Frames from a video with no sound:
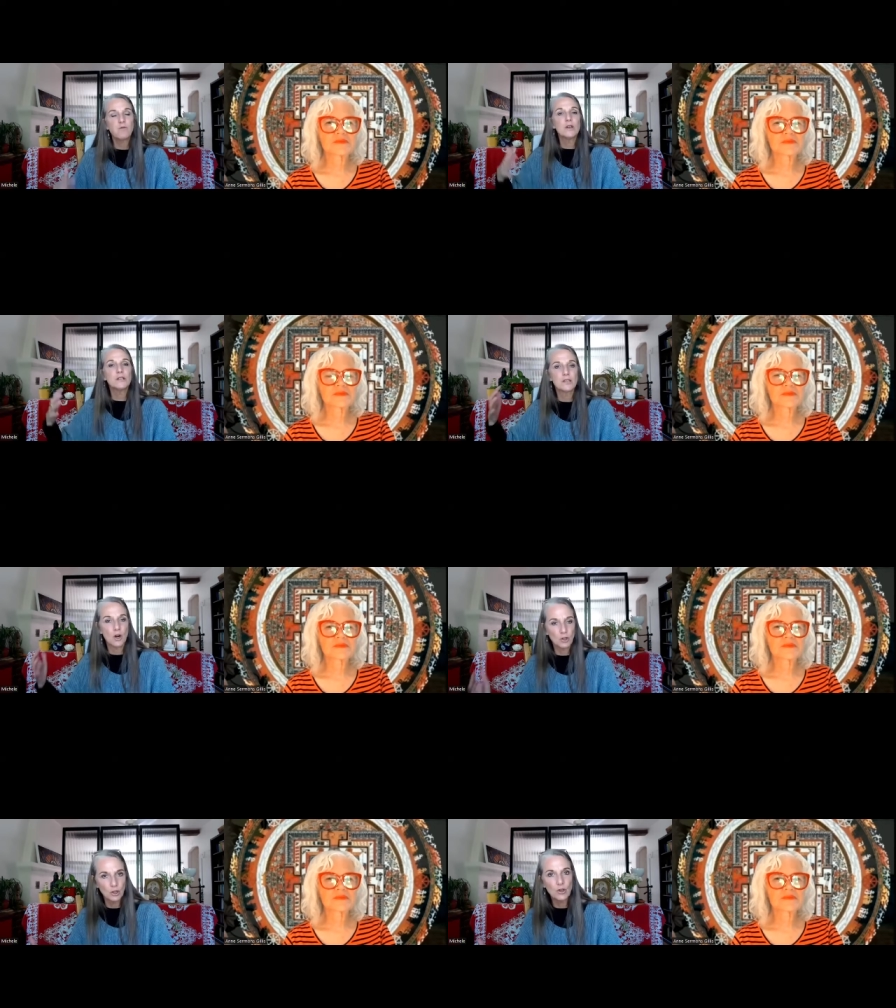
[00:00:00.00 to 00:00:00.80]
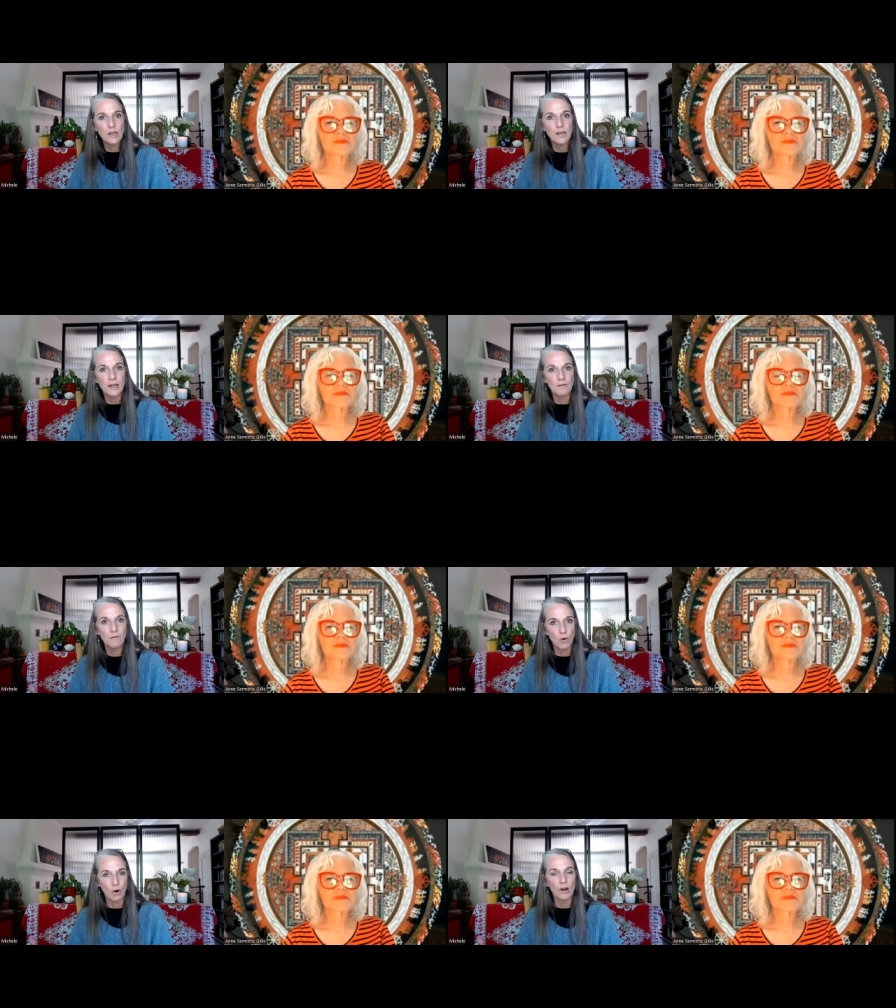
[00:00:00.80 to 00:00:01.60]
we start looking
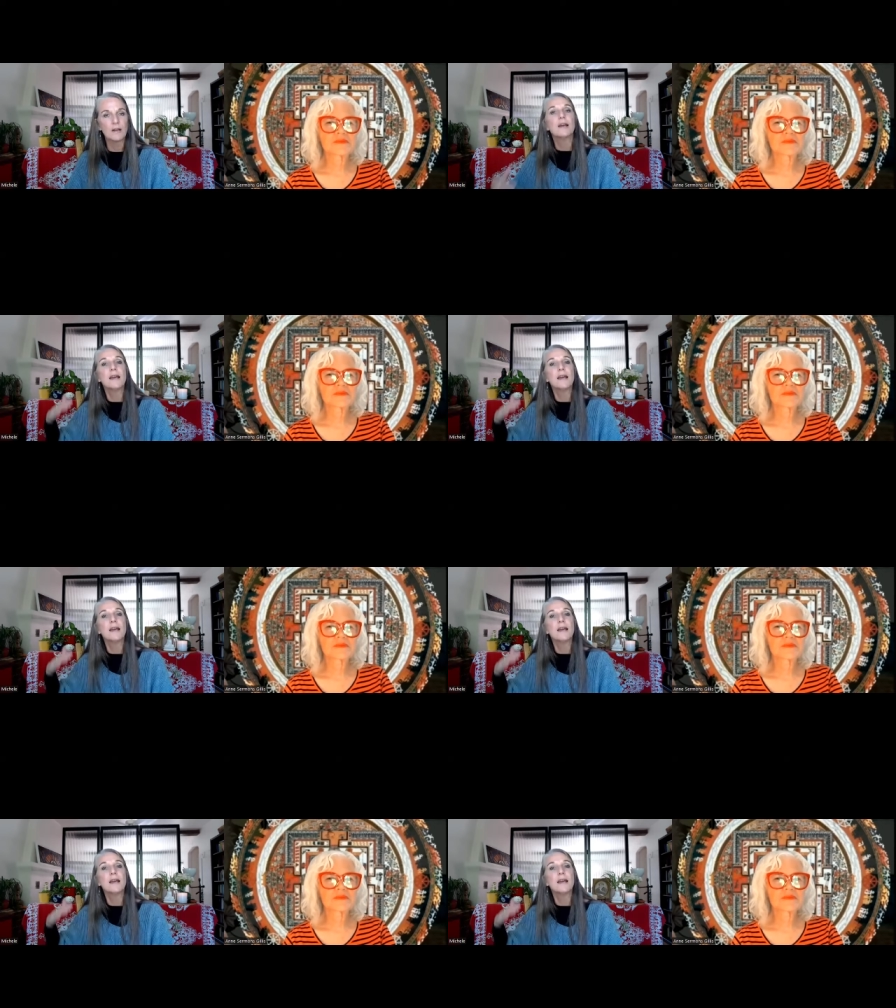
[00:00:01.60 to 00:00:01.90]
for it